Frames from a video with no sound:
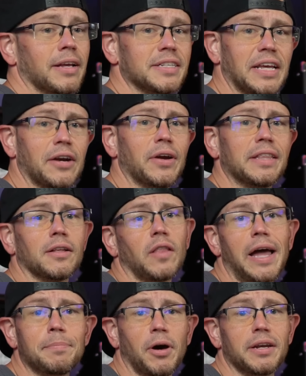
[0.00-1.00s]
Consider hitting the
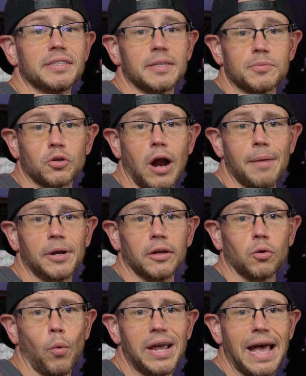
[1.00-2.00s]
like button and subscribing
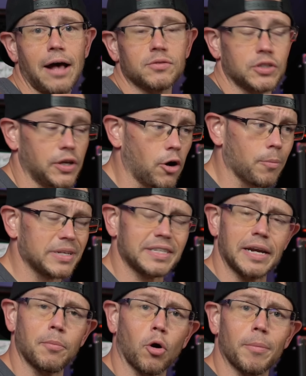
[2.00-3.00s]
on the way out so you don't miss
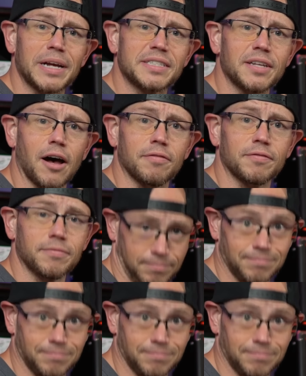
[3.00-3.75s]
any more of my stuff.